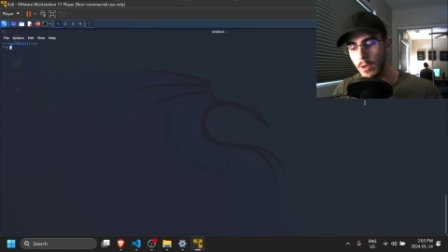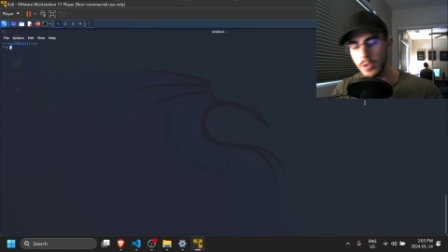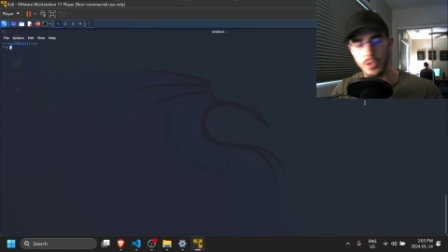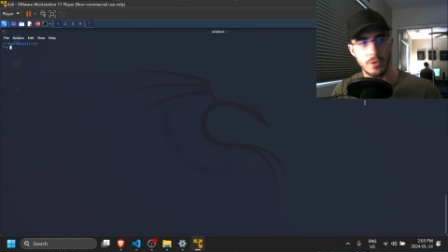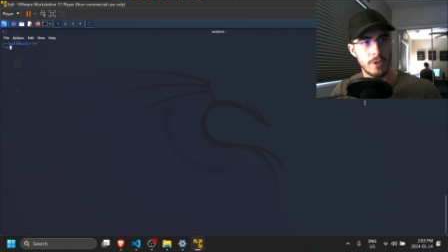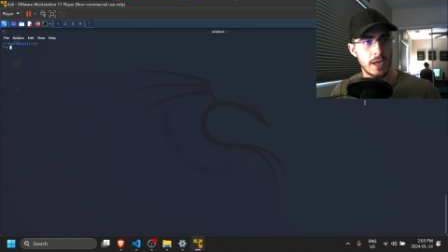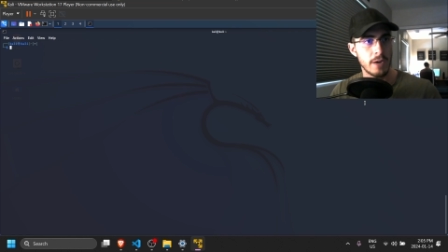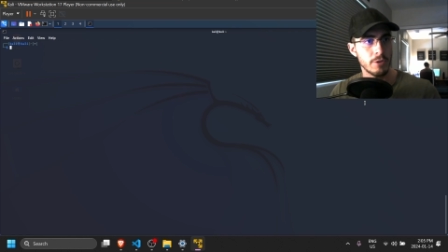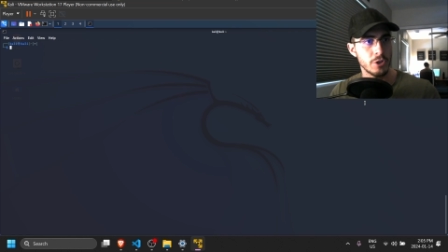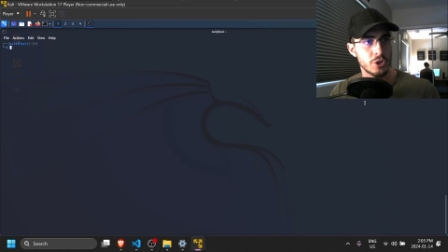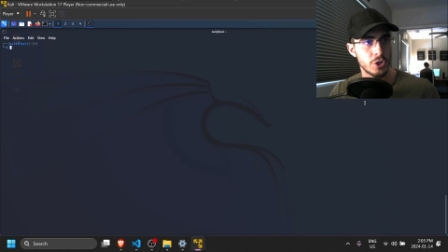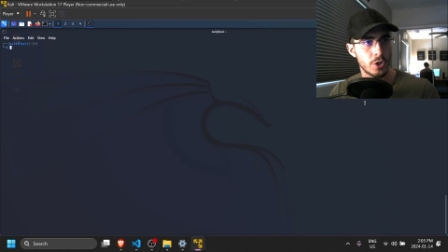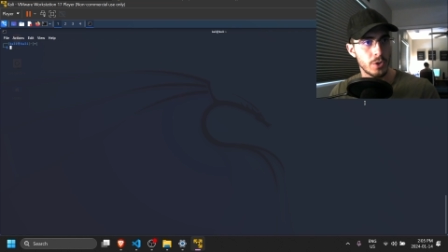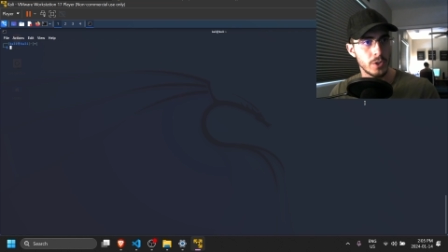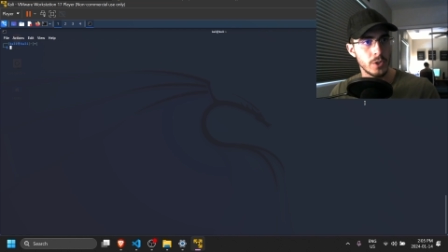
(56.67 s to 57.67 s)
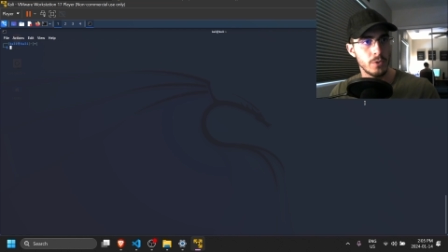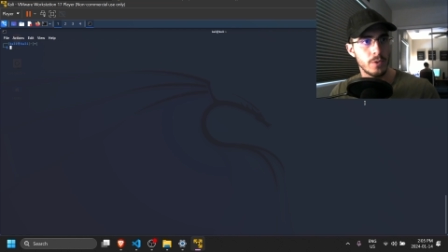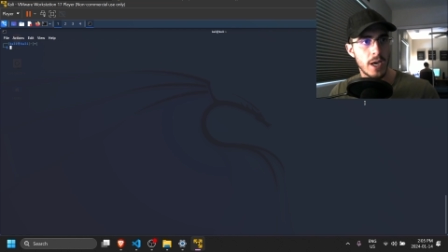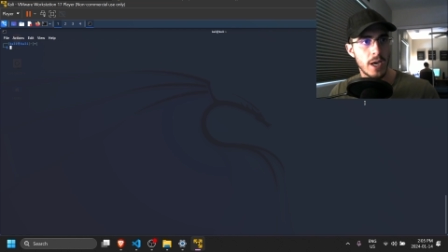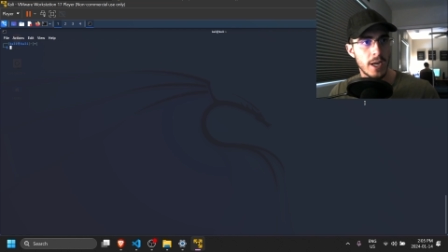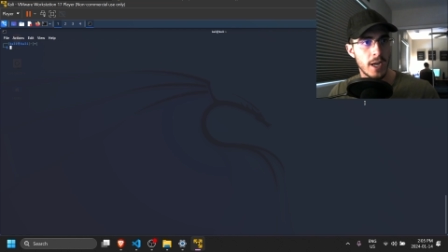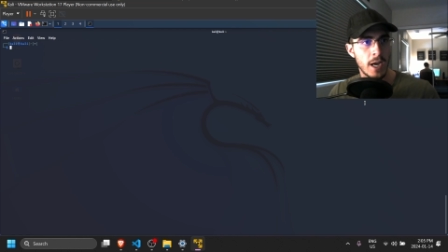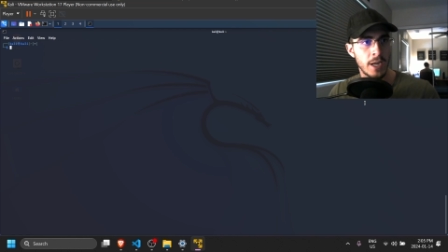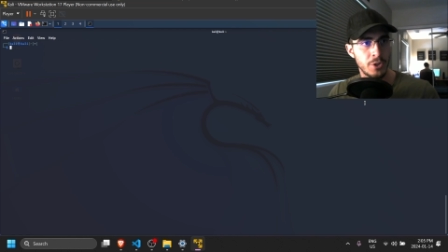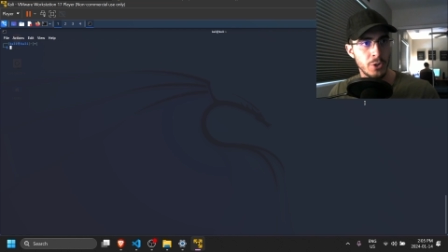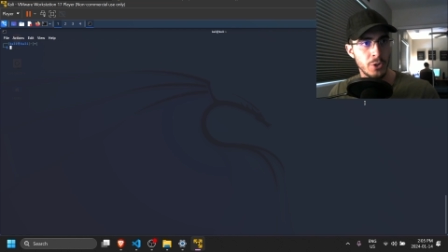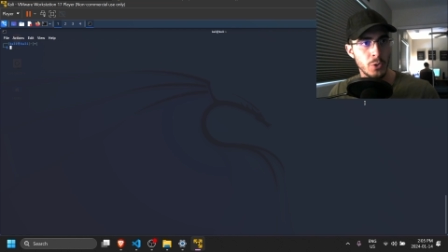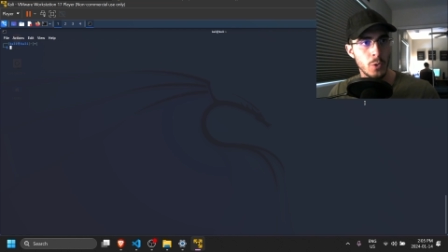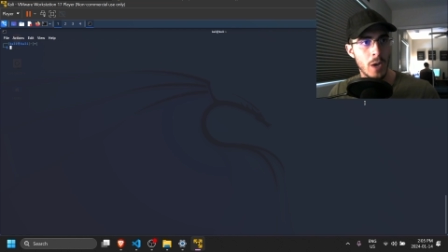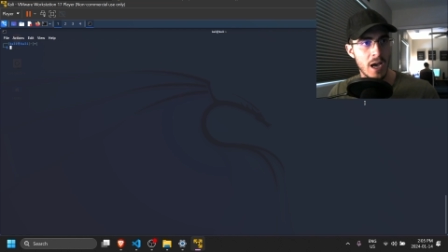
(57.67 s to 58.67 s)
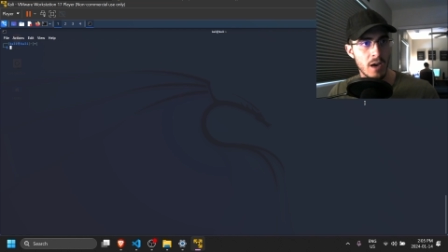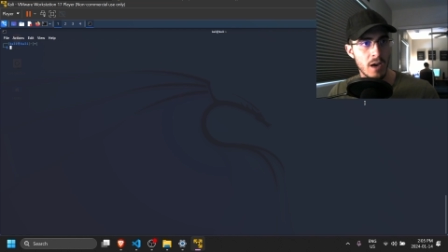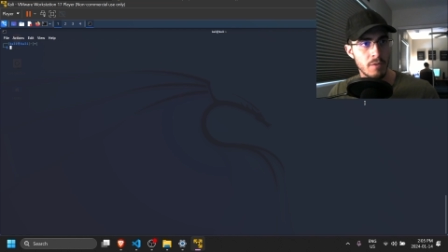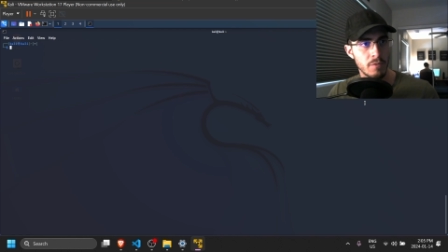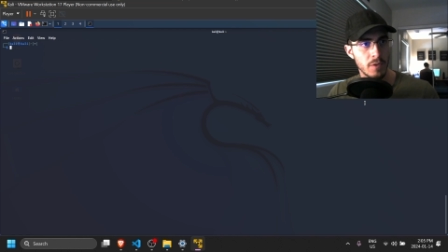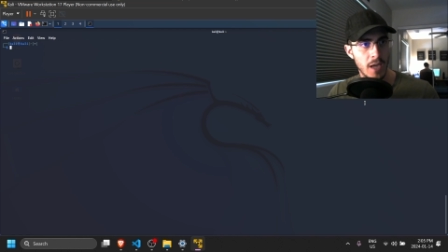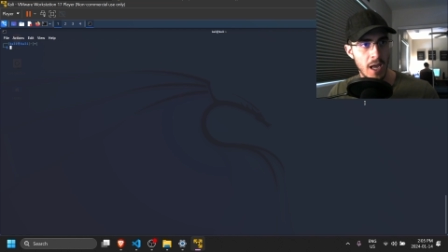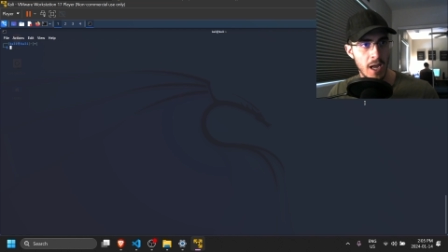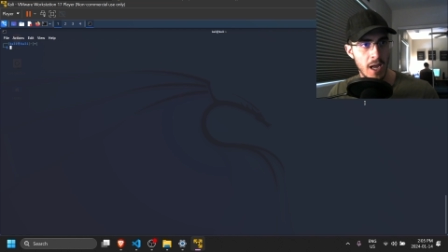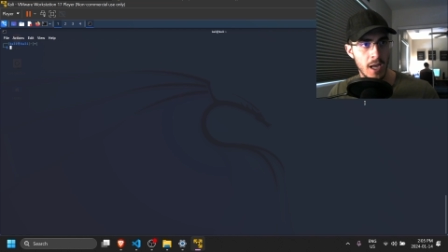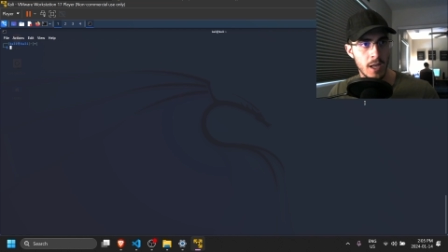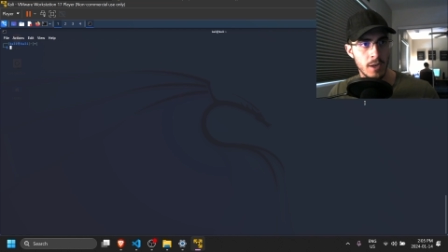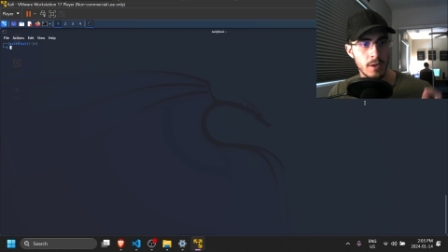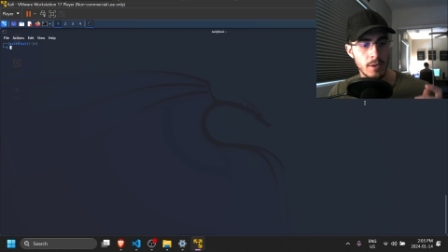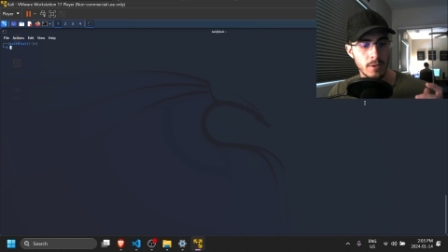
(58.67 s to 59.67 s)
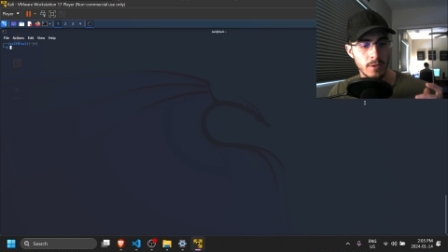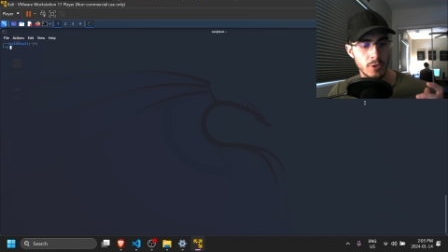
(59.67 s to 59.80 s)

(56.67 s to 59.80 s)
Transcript: So now to show you that I do have CAN